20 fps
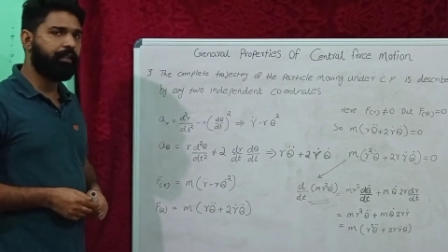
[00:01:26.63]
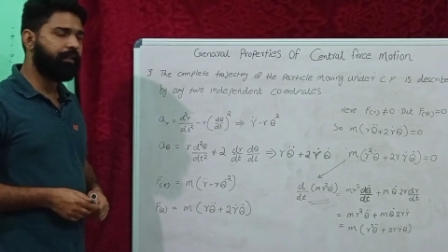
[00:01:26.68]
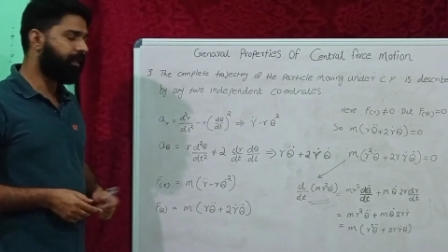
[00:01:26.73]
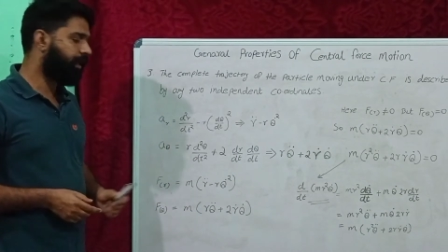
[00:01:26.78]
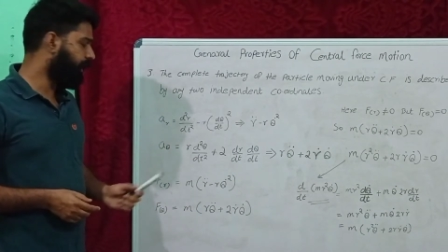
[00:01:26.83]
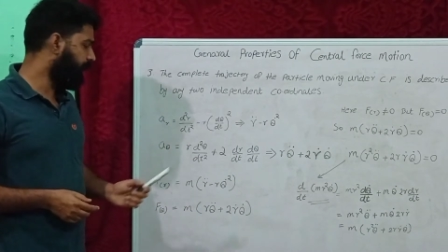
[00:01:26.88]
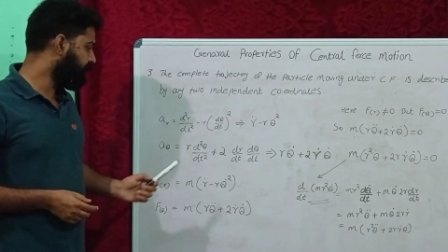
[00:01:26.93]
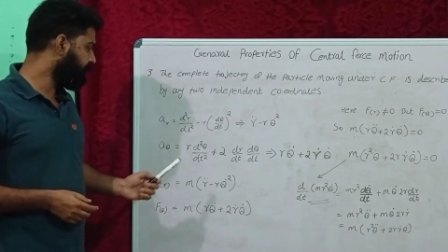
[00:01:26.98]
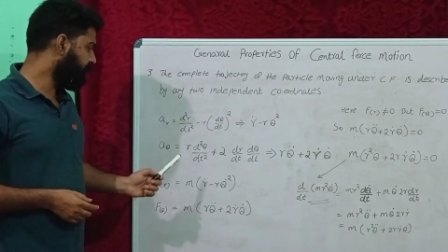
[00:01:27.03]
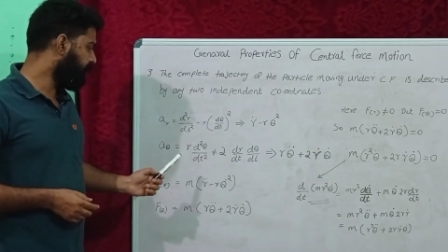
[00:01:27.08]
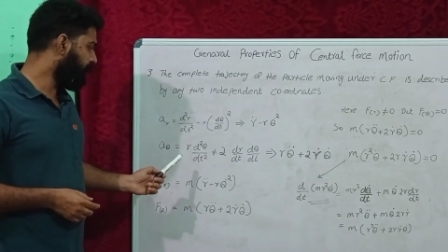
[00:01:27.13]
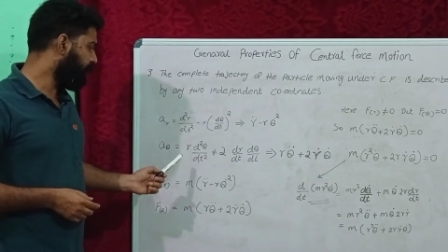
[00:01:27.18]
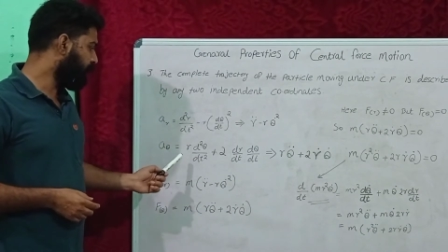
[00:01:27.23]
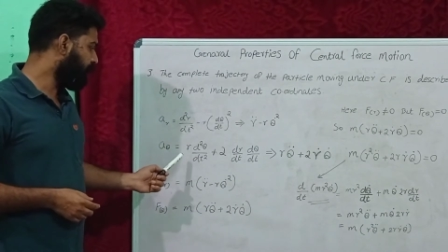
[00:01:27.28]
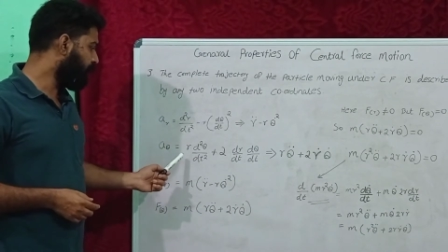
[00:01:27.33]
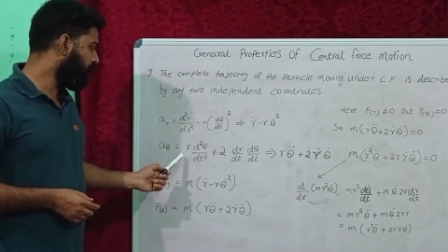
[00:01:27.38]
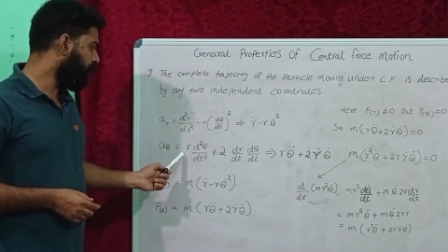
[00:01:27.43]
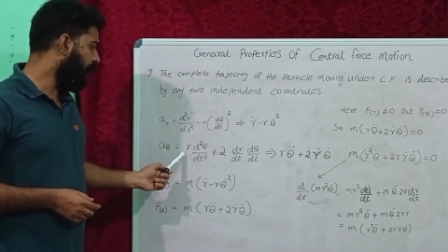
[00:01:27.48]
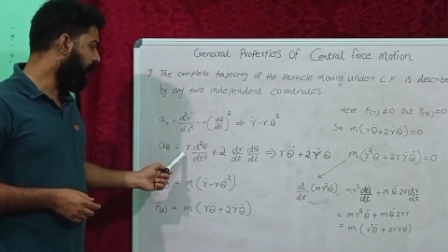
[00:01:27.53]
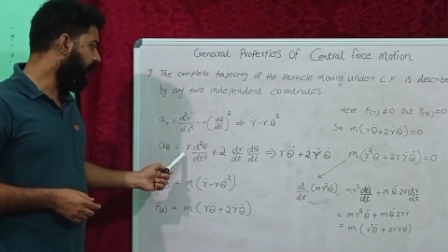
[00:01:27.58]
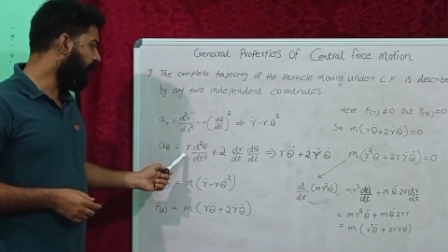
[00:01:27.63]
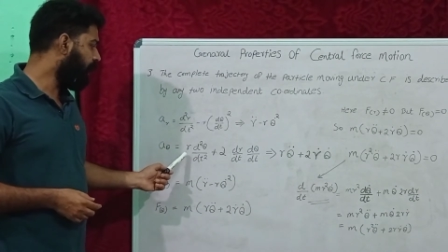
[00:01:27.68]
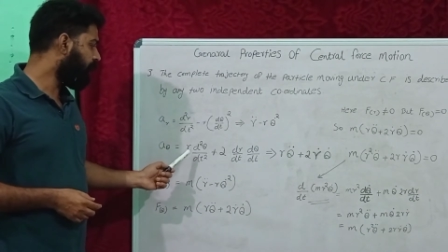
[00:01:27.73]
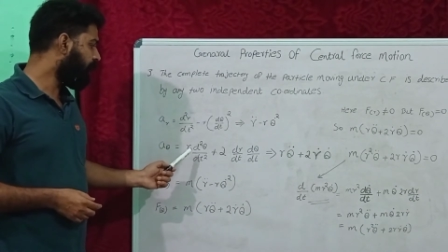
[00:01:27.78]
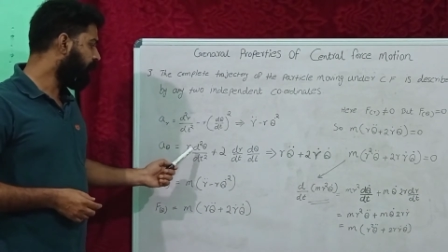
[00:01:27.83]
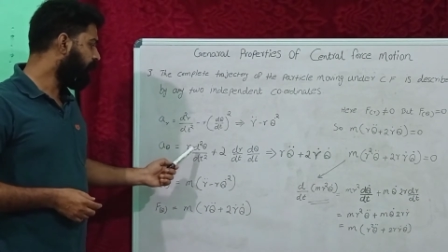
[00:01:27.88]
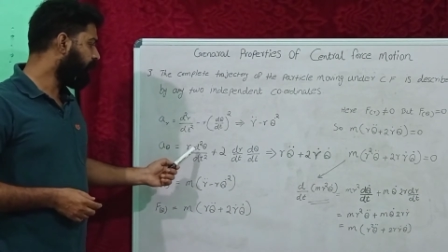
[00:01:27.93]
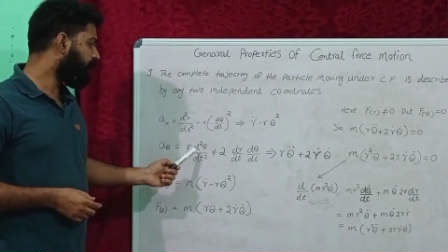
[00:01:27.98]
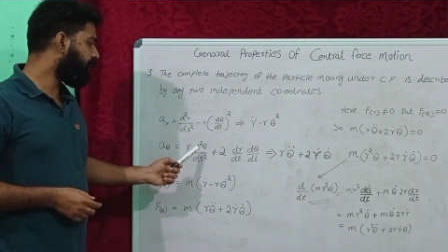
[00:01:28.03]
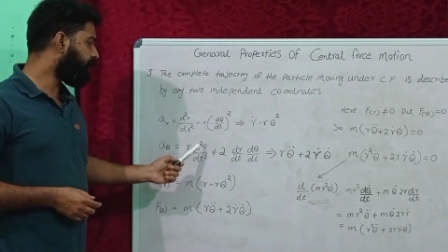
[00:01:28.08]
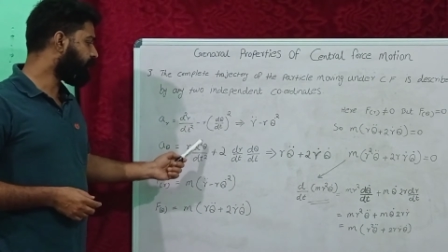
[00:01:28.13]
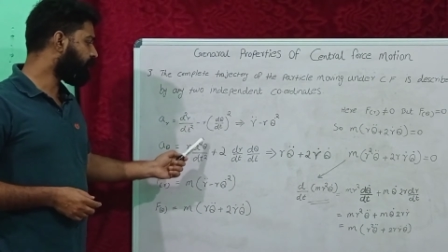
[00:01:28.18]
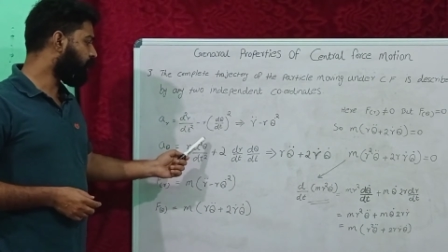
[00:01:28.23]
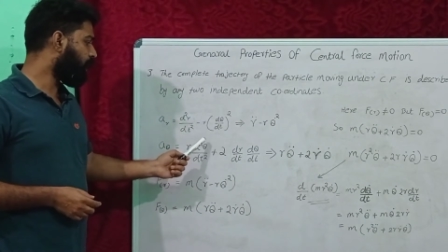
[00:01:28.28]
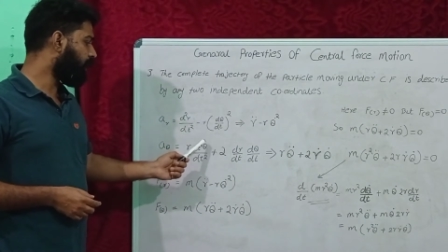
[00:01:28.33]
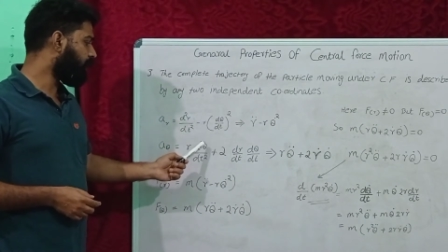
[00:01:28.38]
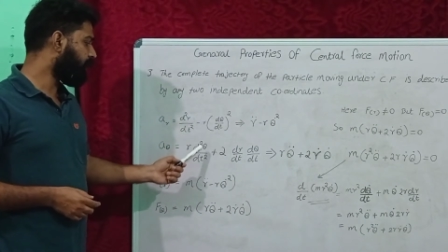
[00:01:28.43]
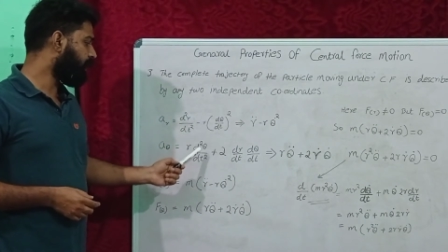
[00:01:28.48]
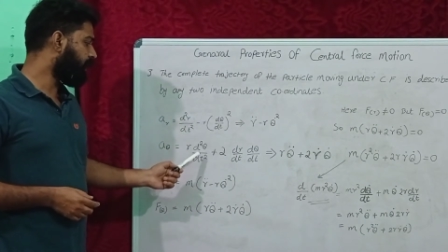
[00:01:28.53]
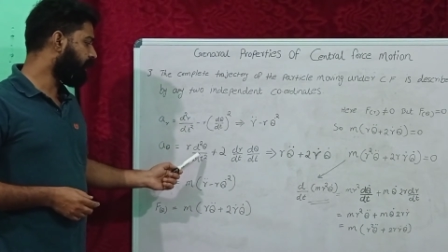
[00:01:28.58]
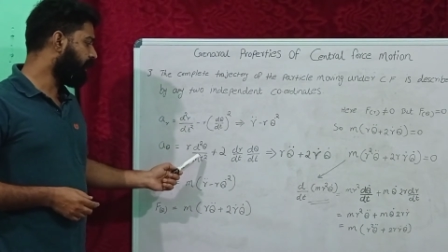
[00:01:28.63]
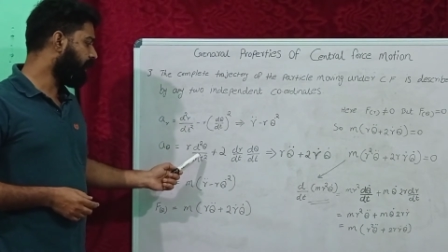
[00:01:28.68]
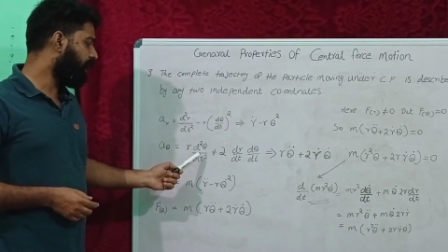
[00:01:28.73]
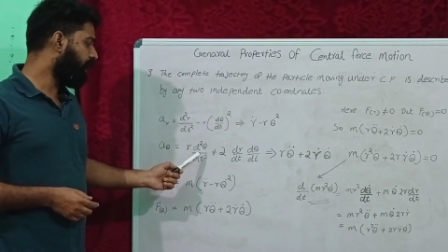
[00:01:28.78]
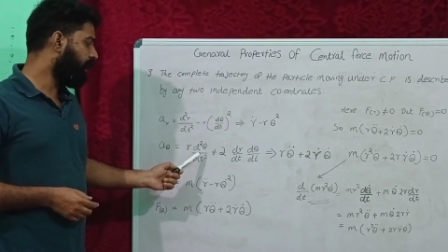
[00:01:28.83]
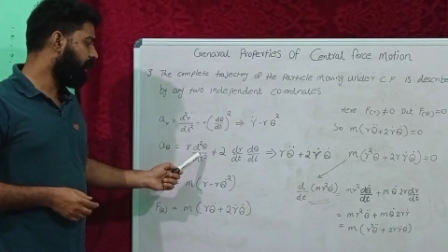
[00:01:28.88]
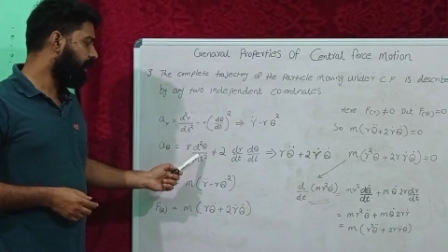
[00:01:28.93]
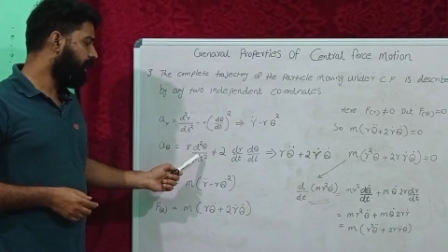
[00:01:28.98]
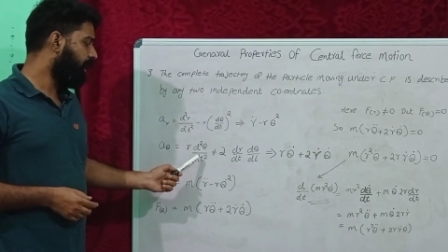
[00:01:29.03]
that is equal to r d square theta